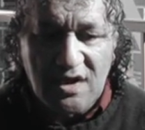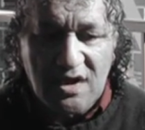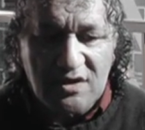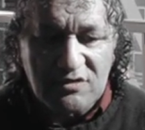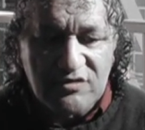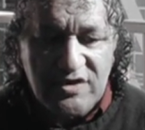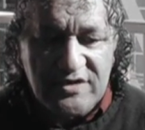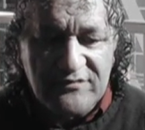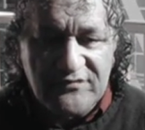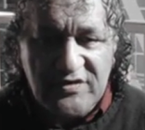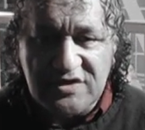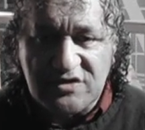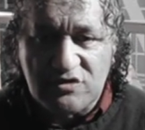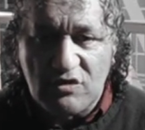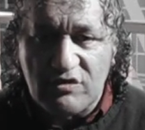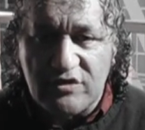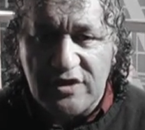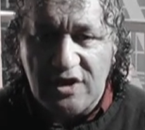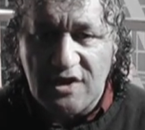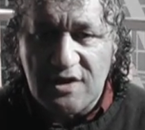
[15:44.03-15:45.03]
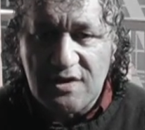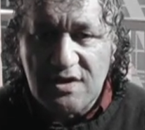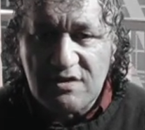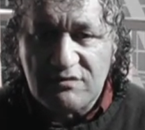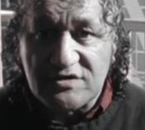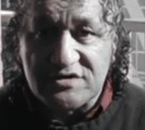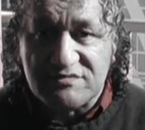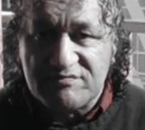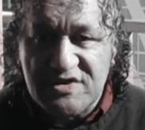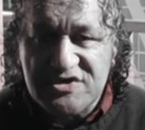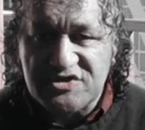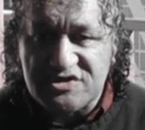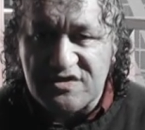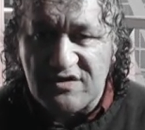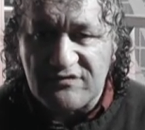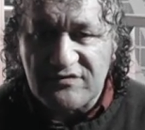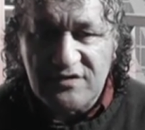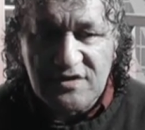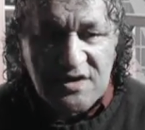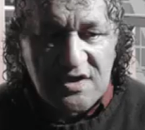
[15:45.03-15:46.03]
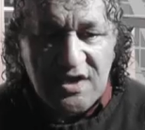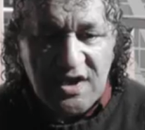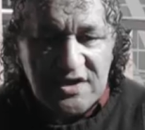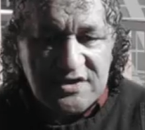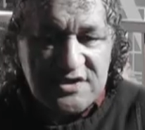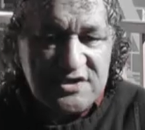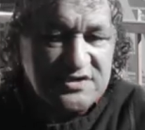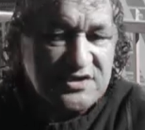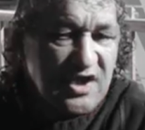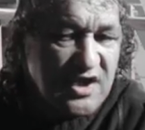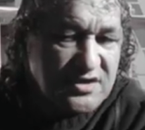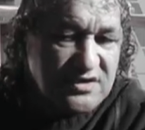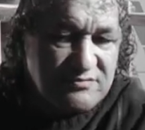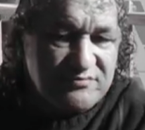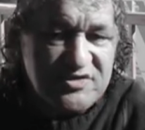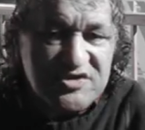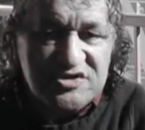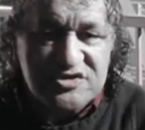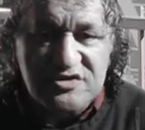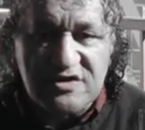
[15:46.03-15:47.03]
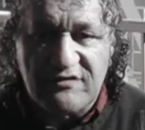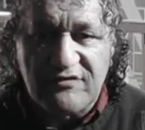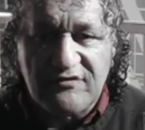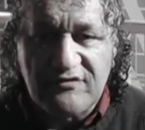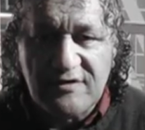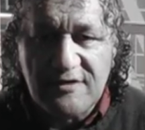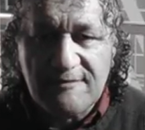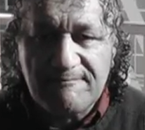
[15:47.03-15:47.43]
Queen Victoria was mischief, and the other mischief,